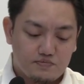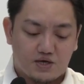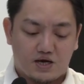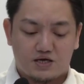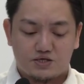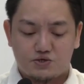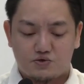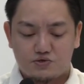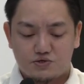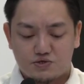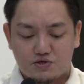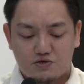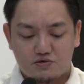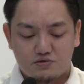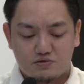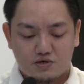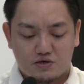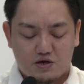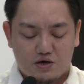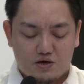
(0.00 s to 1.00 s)
As a
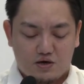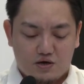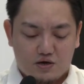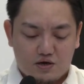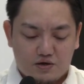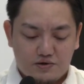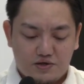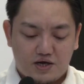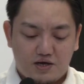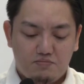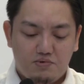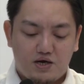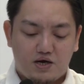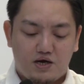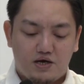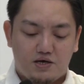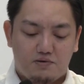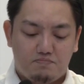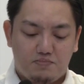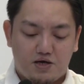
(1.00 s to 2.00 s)
result, the
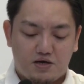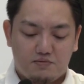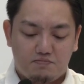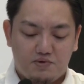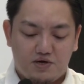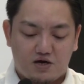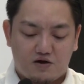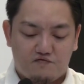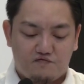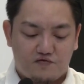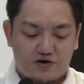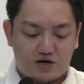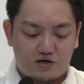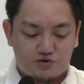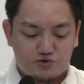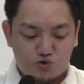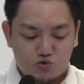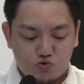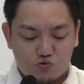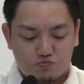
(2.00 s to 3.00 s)
NBI and PNP have
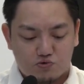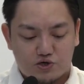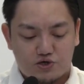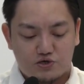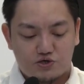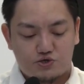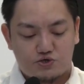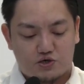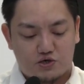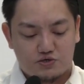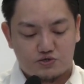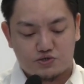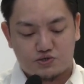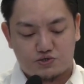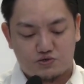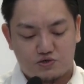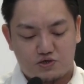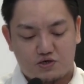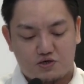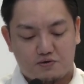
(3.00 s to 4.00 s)
filed 2 murder charges
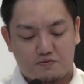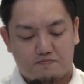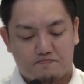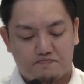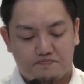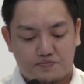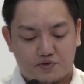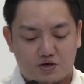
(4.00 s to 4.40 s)
today.